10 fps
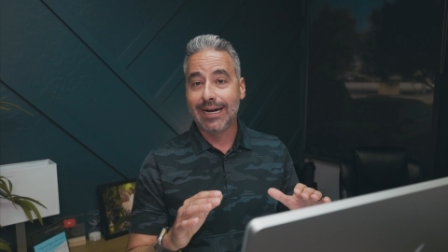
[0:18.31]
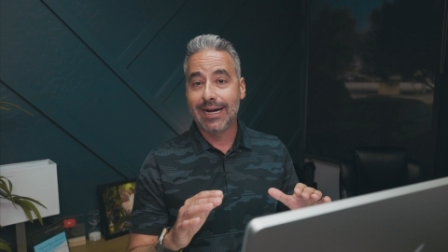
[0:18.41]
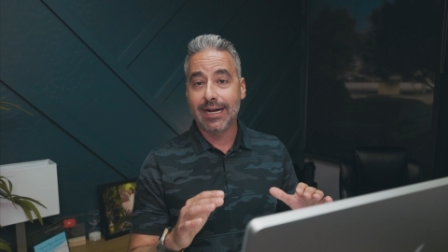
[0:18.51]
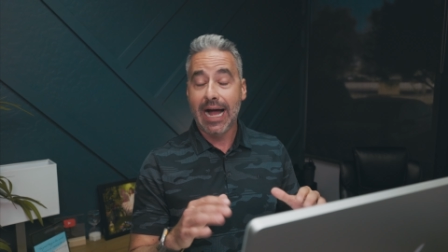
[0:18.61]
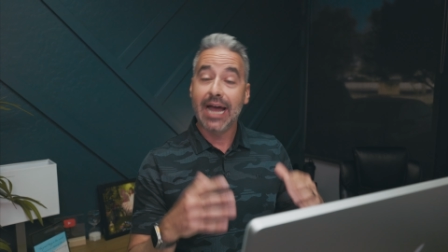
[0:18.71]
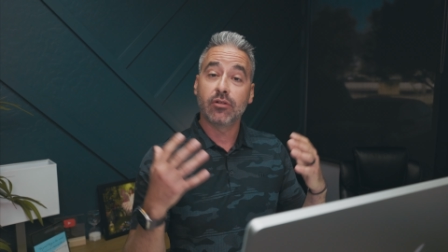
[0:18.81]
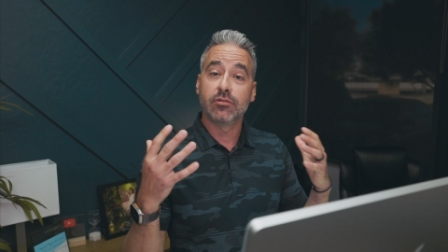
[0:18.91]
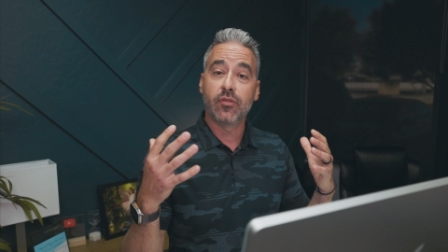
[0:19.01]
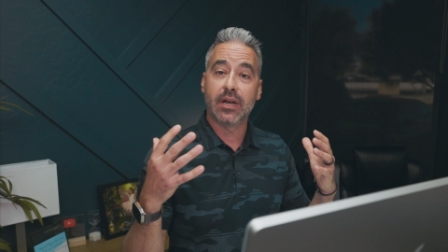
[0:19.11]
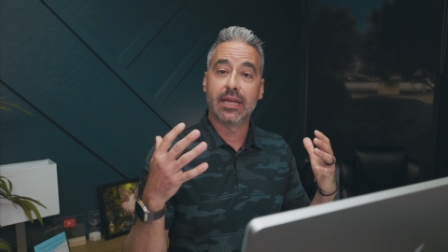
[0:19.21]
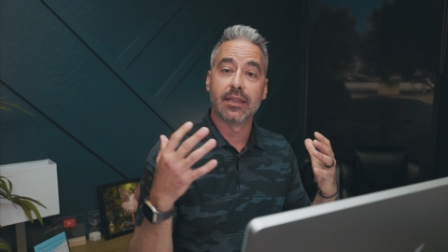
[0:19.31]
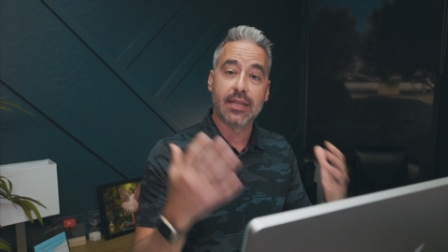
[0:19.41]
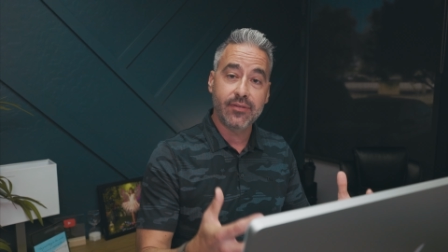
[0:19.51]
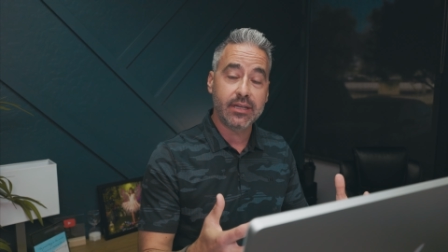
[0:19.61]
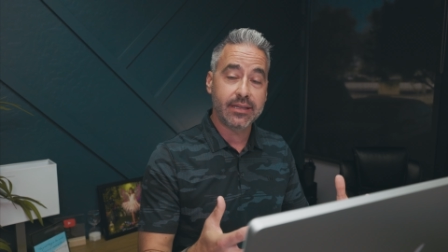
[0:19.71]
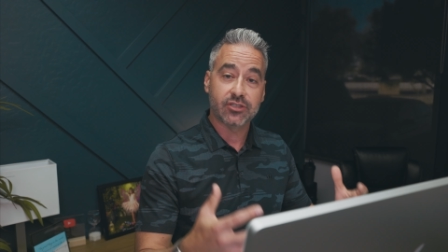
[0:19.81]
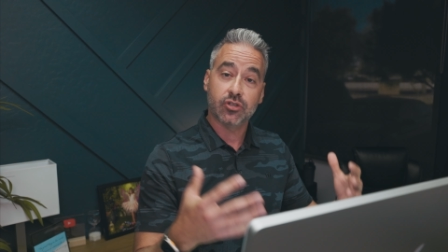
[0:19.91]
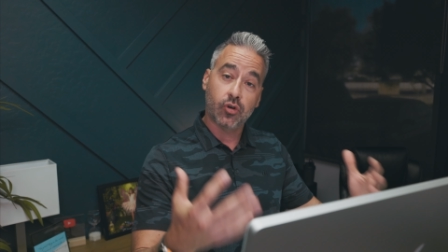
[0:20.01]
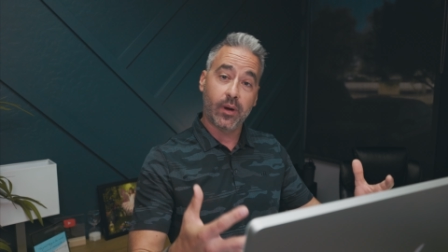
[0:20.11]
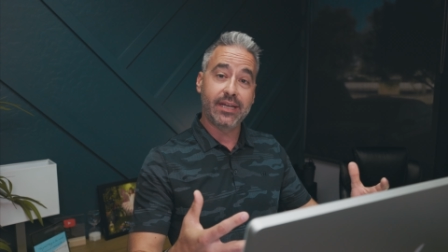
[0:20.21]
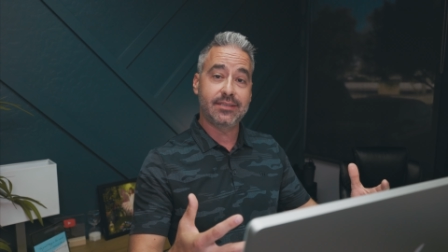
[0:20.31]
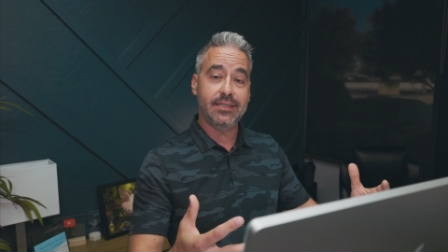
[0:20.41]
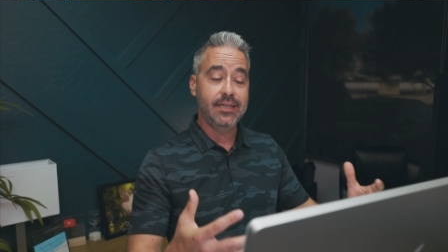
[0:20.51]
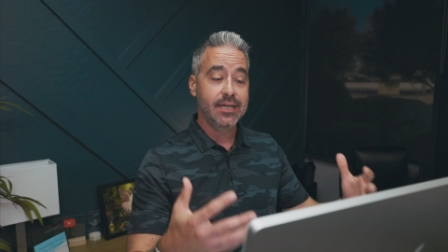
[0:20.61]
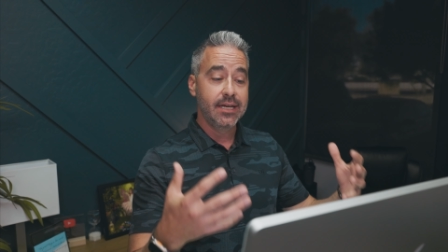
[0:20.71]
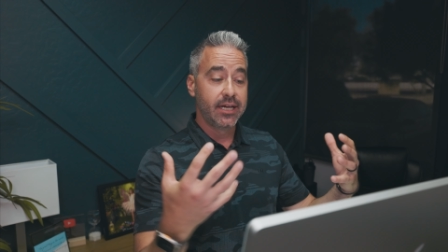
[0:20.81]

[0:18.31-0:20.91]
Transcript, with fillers: uh, I don't know that I love it. That's crazy.